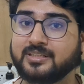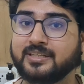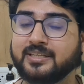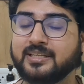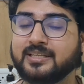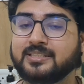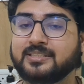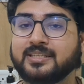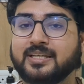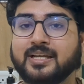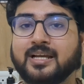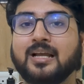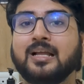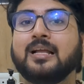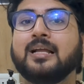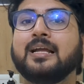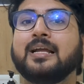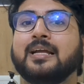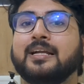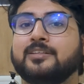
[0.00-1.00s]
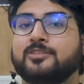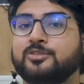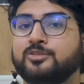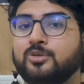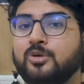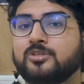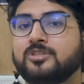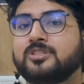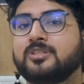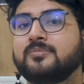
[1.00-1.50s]
in DSA. It's
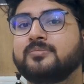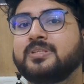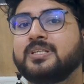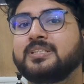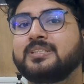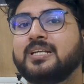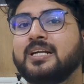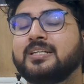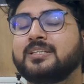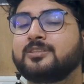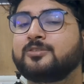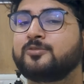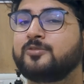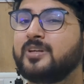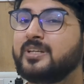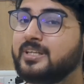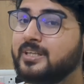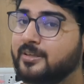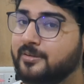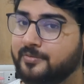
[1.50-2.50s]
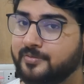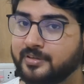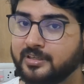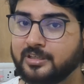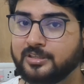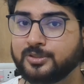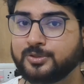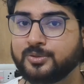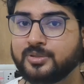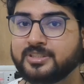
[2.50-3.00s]
not something that is very
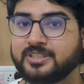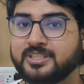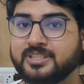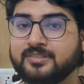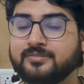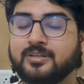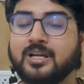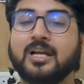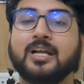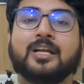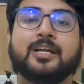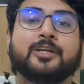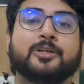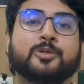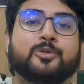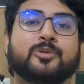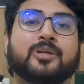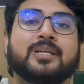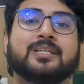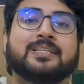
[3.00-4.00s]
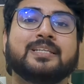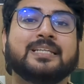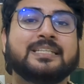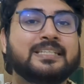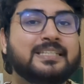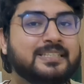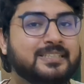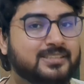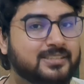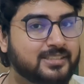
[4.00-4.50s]
difficult to achieve. You can
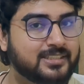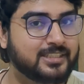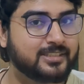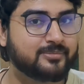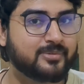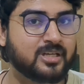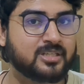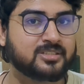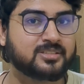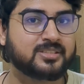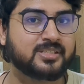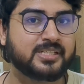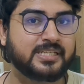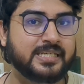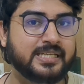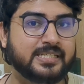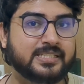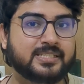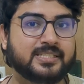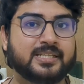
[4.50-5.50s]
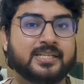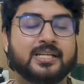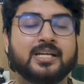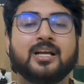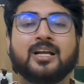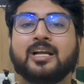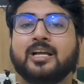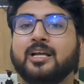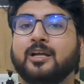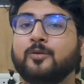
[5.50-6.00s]
easily master DSA
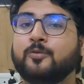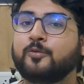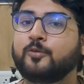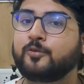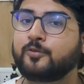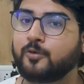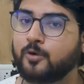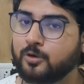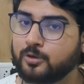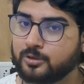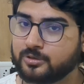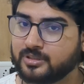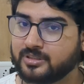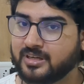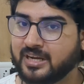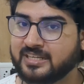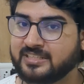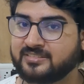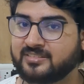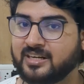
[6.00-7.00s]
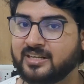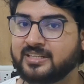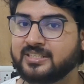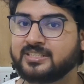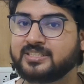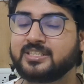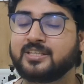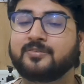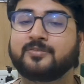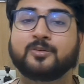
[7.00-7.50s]
if you follow the right
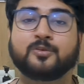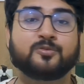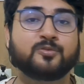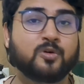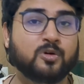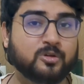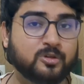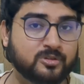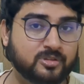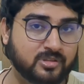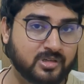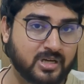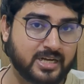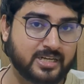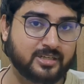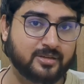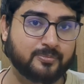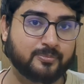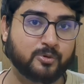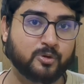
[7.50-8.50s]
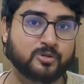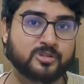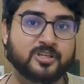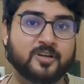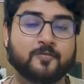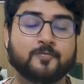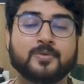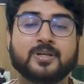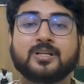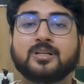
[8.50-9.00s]
strategy, if you follow the right approach.
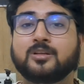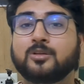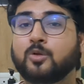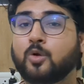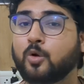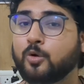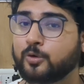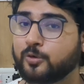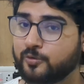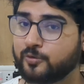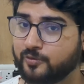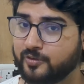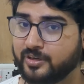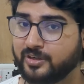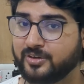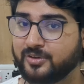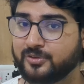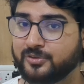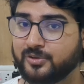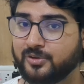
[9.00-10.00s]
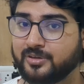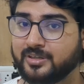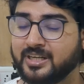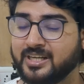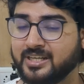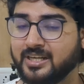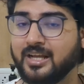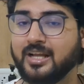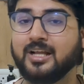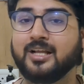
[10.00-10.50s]
I've made a lot of videos on
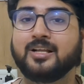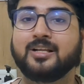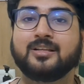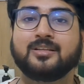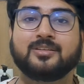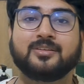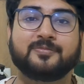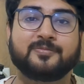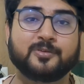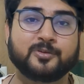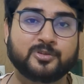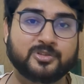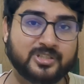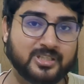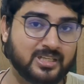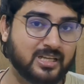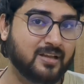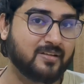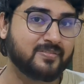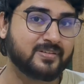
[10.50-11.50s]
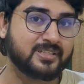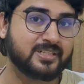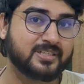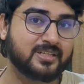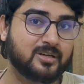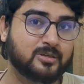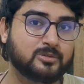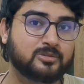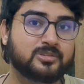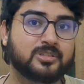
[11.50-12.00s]
it. So if you still have any
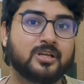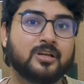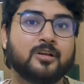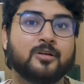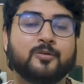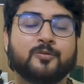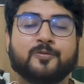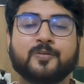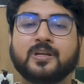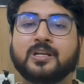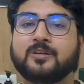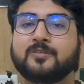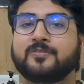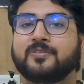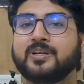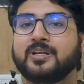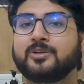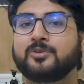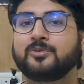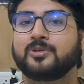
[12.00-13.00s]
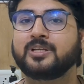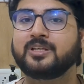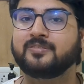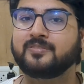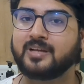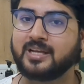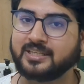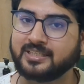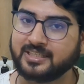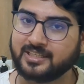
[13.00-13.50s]
doubts, feel free to
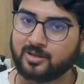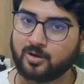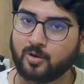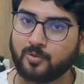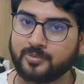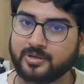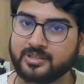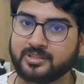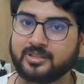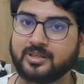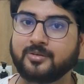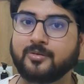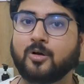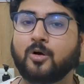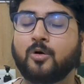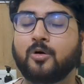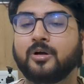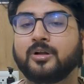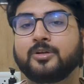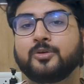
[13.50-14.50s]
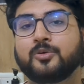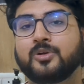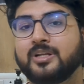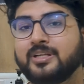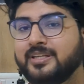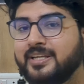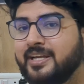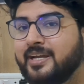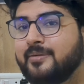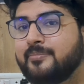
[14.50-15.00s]
leave any comment, or you
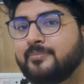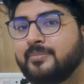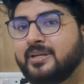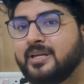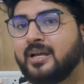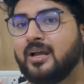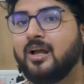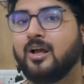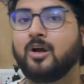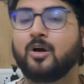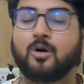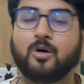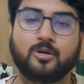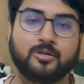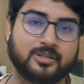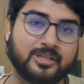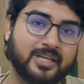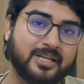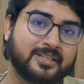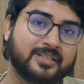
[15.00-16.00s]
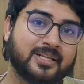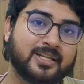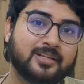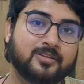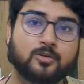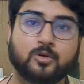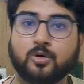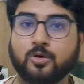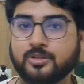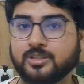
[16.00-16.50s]
can DM me on
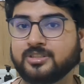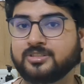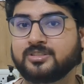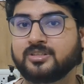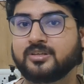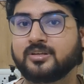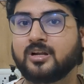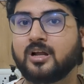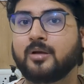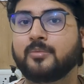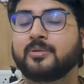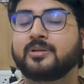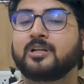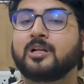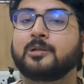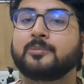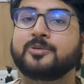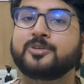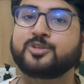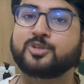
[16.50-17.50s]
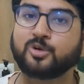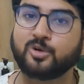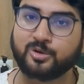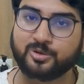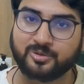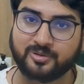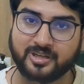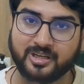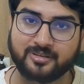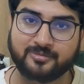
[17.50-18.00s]
LinkedIn or on Instagram, and I'll be
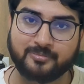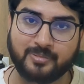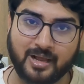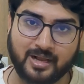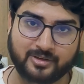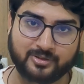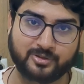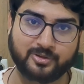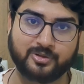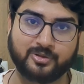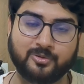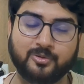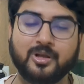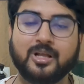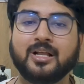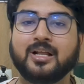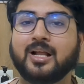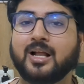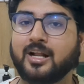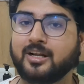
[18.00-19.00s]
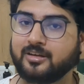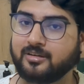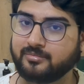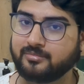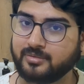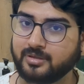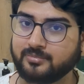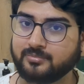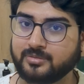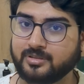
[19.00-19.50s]
sure to get back to you. And
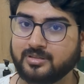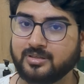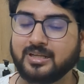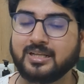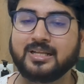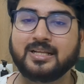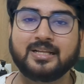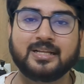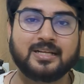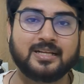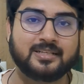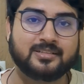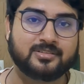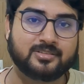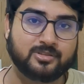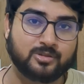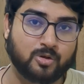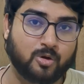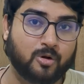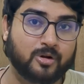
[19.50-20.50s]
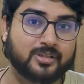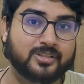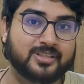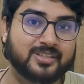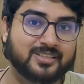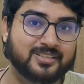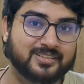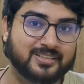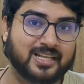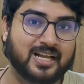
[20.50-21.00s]
remember, it's not
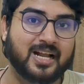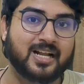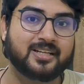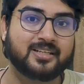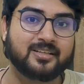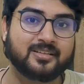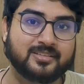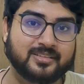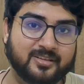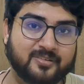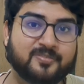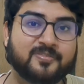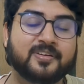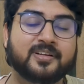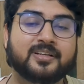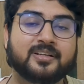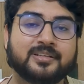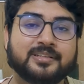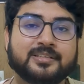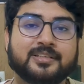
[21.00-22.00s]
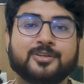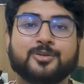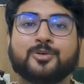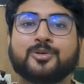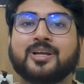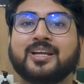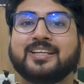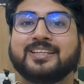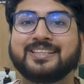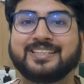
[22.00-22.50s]
that difficult.
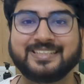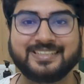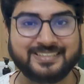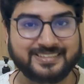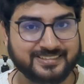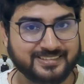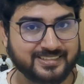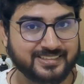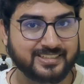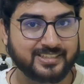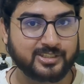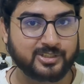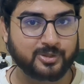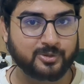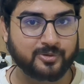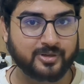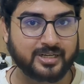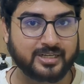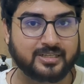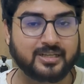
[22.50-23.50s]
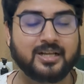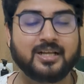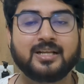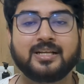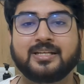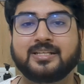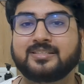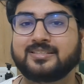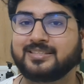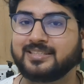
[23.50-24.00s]
You can easily do it.
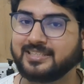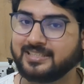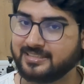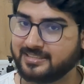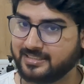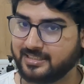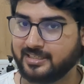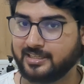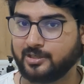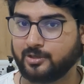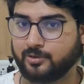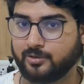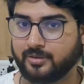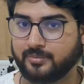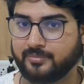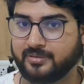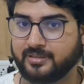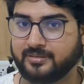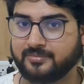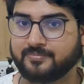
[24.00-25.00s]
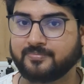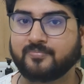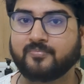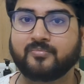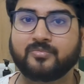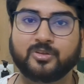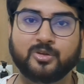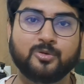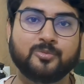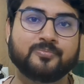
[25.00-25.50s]
It's easily doable.
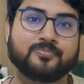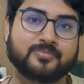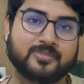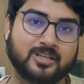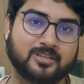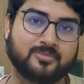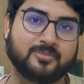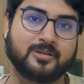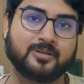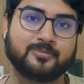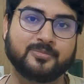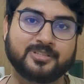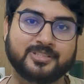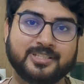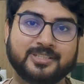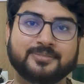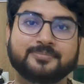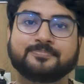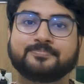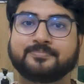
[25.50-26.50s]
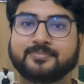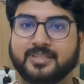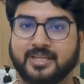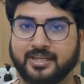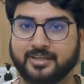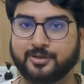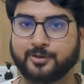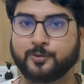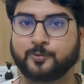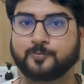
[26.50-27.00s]
So that's pretty much it. Thank